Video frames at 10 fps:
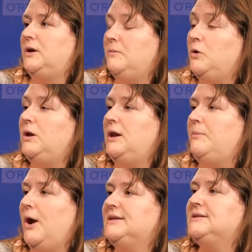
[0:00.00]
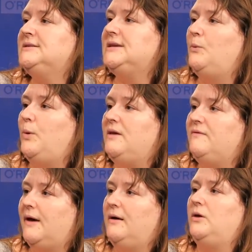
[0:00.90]
community presence and we
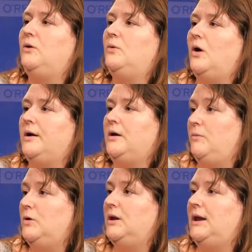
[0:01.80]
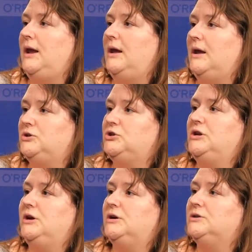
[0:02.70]
value our community
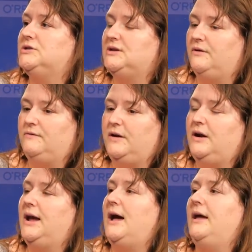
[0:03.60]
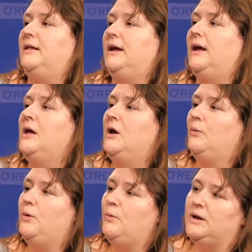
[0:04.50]
engineers very highly.
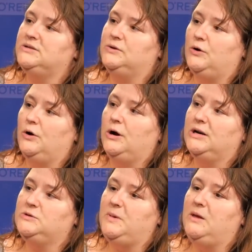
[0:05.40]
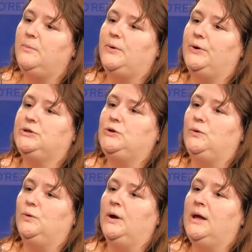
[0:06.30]
We want to encourage people
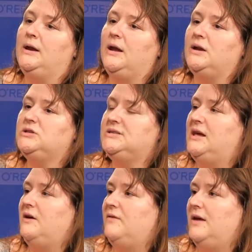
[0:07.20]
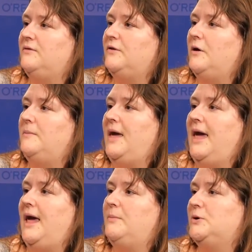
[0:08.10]
to not just think of it from
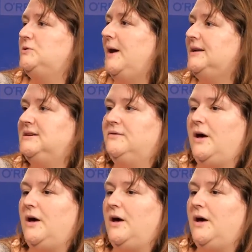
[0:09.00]
a perspective